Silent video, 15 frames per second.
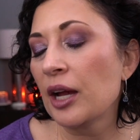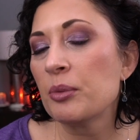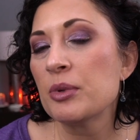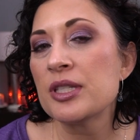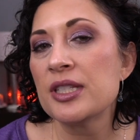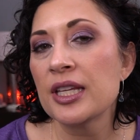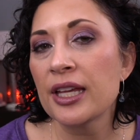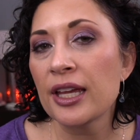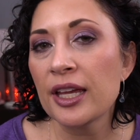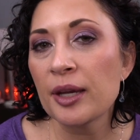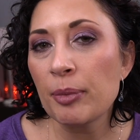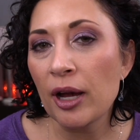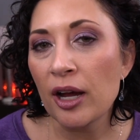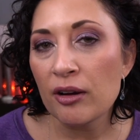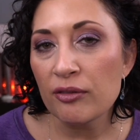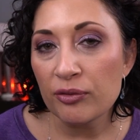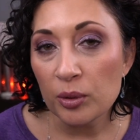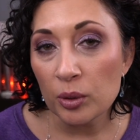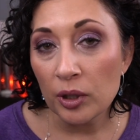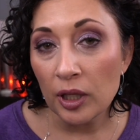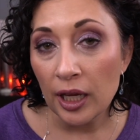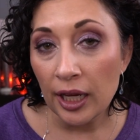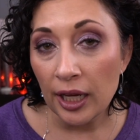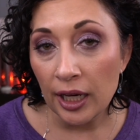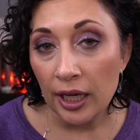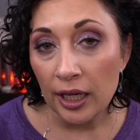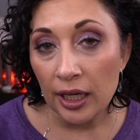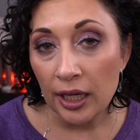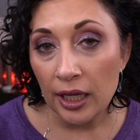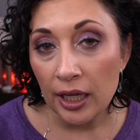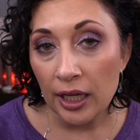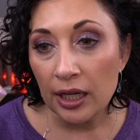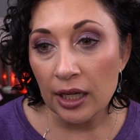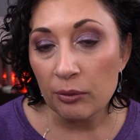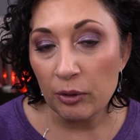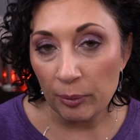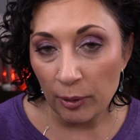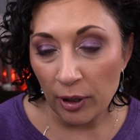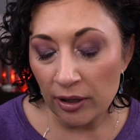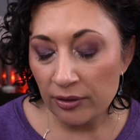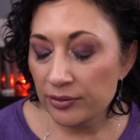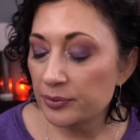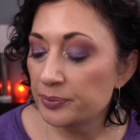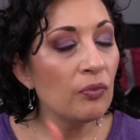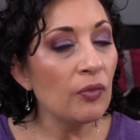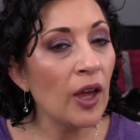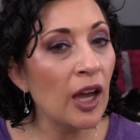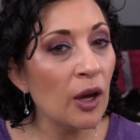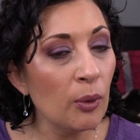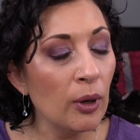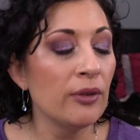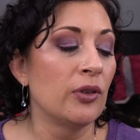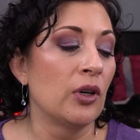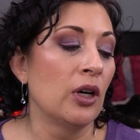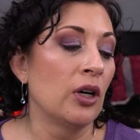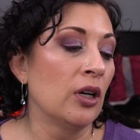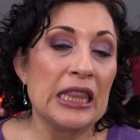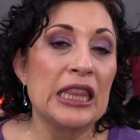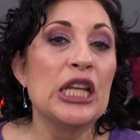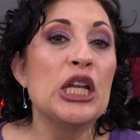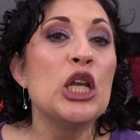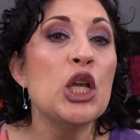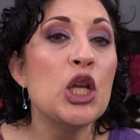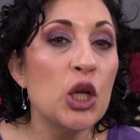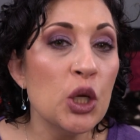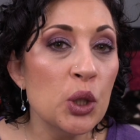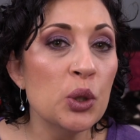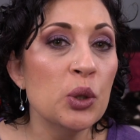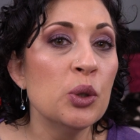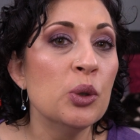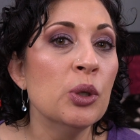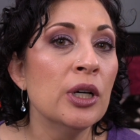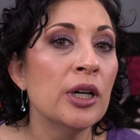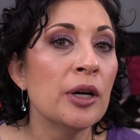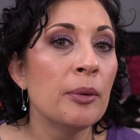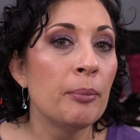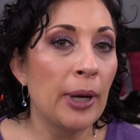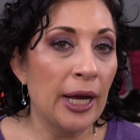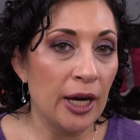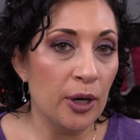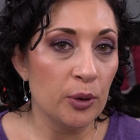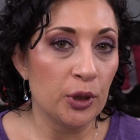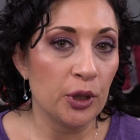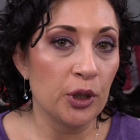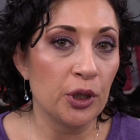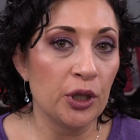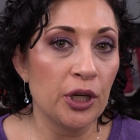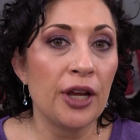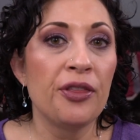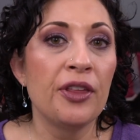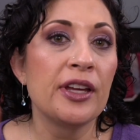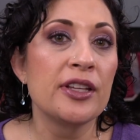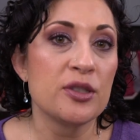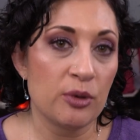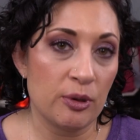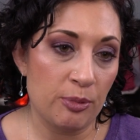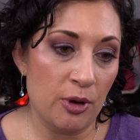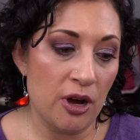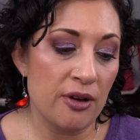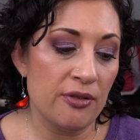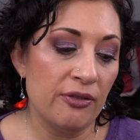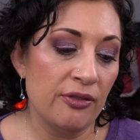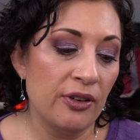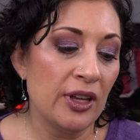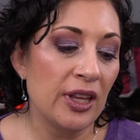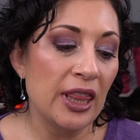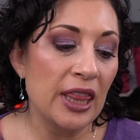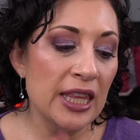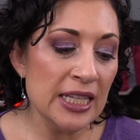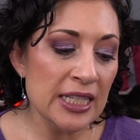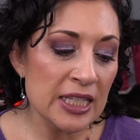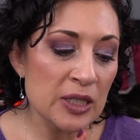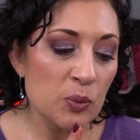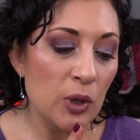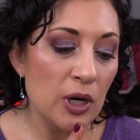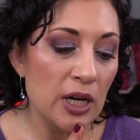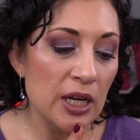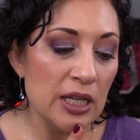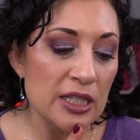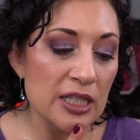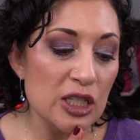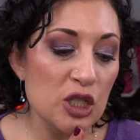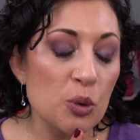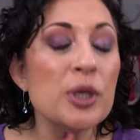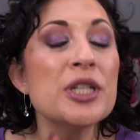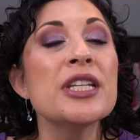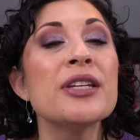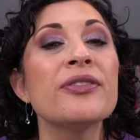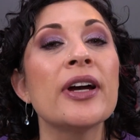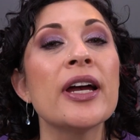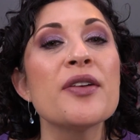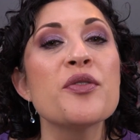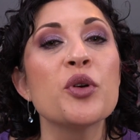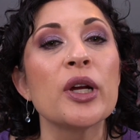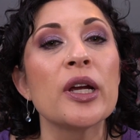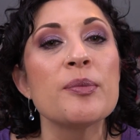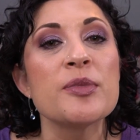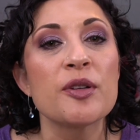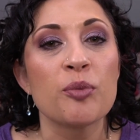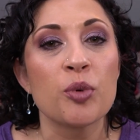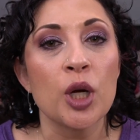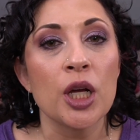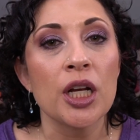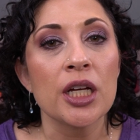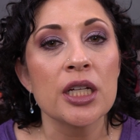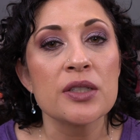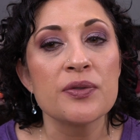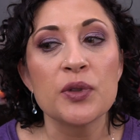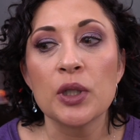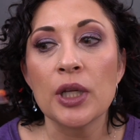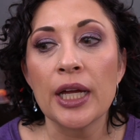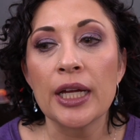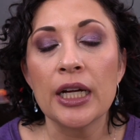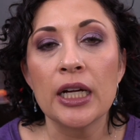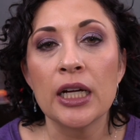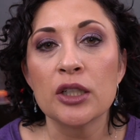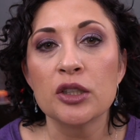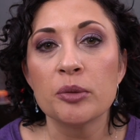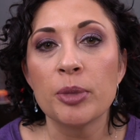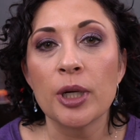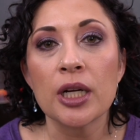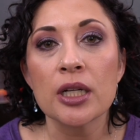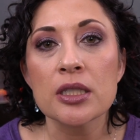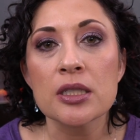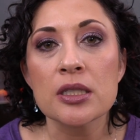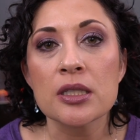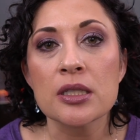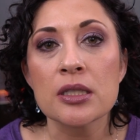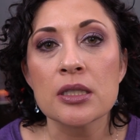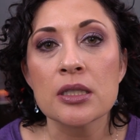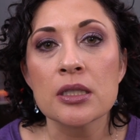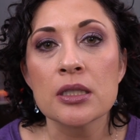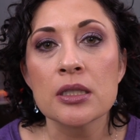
I was thinking about for like a ripoff. However, the new powder I think is a ripoff. This was 25 grams of product for like a hundred bucks.